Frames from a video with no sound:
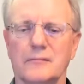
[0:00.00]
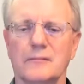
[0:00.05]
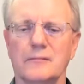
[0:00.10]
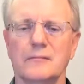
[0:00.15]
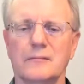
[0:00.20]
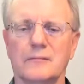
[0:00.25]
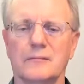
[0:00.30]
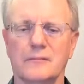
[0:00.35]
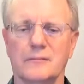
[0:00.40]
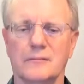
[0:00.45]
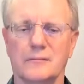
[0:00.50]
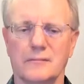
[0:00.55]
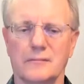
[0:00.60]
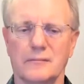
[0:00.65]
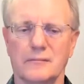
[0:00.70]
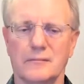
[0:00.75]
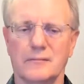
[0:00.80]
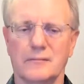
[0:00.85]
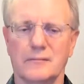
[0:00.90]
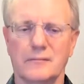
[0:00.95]

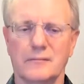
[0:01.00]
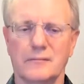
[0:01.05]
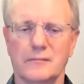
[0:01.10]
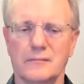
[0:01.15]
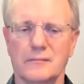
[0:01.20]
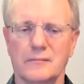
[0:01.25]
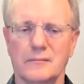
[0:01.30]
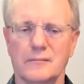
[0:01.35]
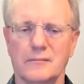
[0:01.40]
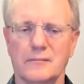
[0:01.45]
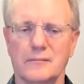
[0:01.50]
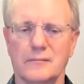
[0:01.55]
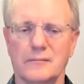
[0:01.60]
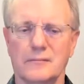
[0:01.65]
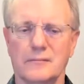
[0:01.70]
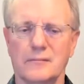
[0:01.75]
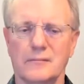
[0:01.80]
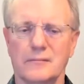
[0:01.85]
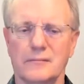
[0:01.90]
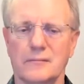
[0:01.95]

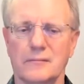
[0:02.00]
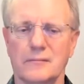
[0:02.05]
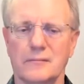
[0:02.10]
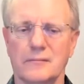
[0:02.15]
[no speech]